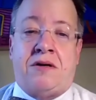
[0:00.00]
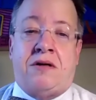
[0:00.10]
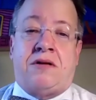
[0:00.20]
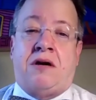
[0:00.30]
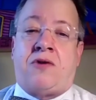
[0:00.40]

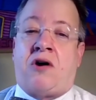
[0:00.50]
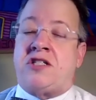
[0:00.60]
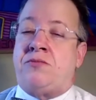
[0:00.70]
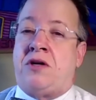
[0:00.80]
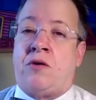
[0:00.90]
There have also
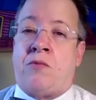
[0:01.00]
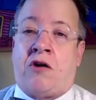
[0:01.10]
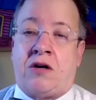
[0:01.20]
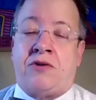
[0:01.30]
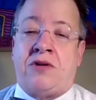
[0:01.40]
been a
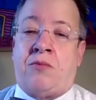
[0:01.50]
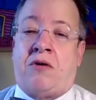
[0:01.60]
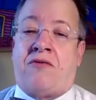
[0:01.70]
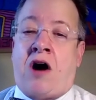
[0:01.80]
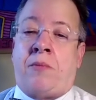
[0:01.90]
remarkable number of
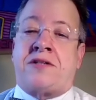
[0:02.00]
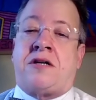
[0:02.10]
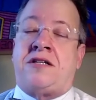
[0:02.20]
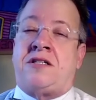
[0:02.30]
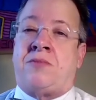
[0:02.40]

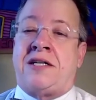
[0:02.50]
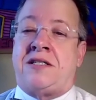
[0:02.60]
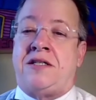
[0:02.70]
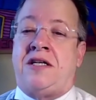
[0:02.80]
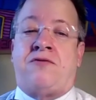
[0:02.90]
homicides in my
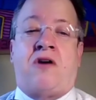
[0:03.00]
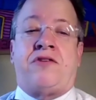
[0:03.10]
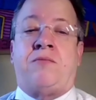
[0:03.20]
city involving